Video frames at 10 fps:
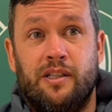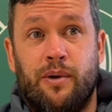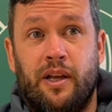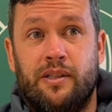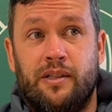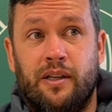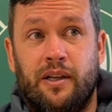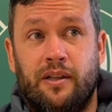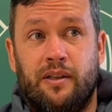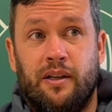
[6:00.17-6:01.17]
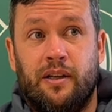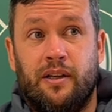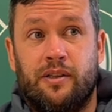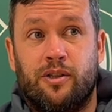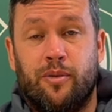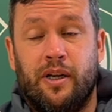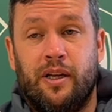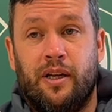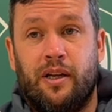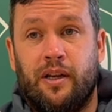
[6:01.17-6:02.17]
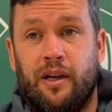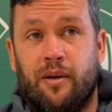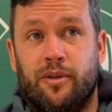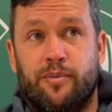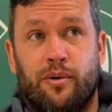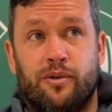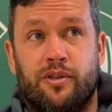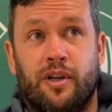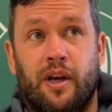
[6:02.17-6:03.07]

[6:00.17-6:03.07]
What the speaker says: when it's the summer league. I suppose